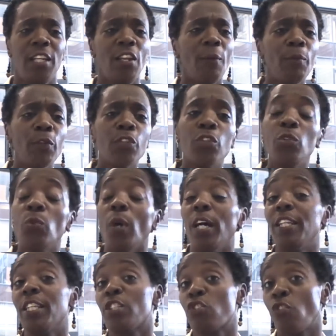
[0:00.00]
Number 2,
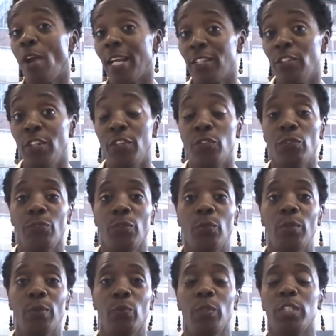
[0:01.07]
a distracted
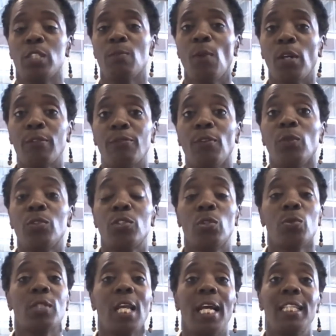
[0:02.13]
interviewer with smartphones,
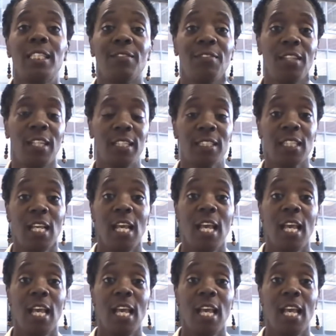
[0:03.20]
those kinds of things.